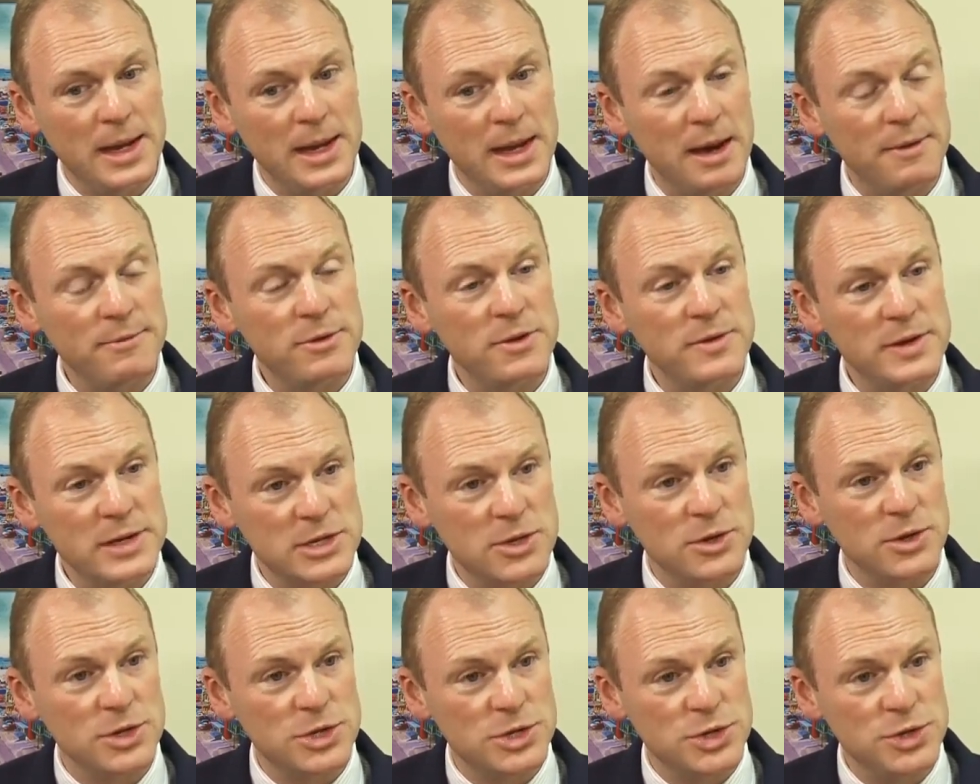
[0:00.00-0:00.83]
The governor
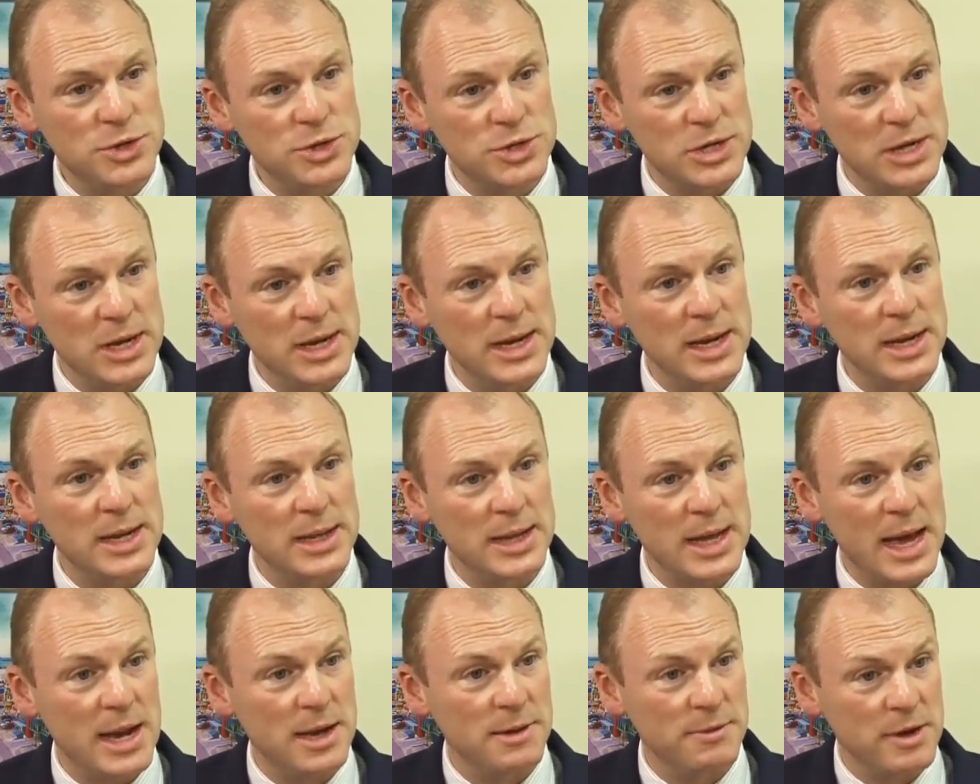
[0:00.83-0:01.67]
is constitutionally
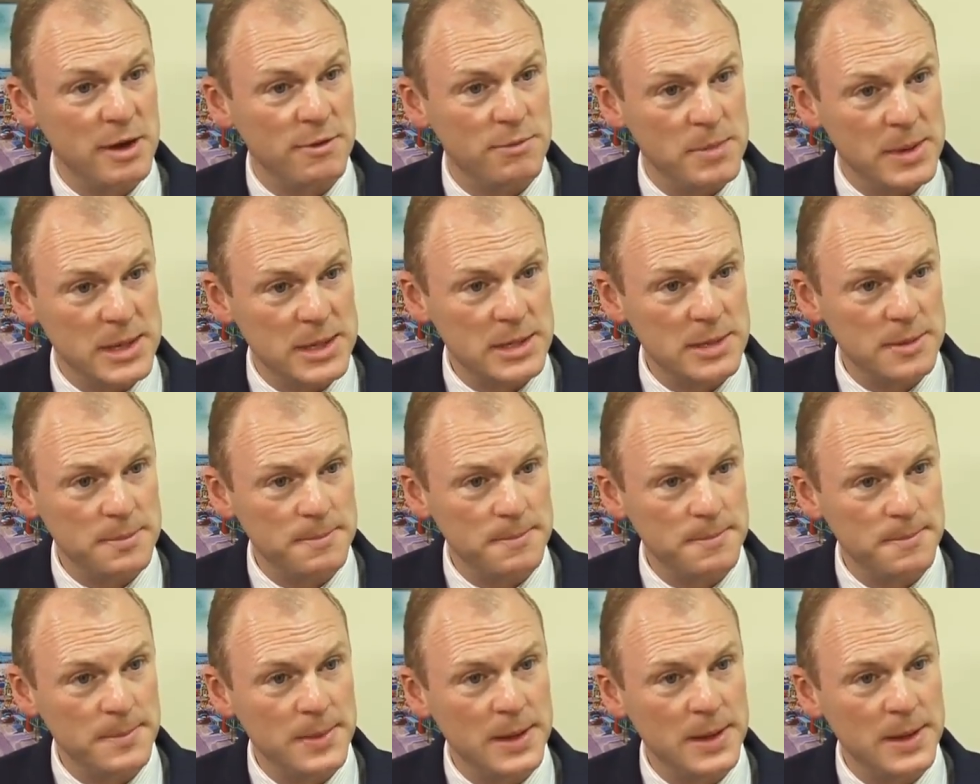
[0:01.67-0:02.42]
the head of government.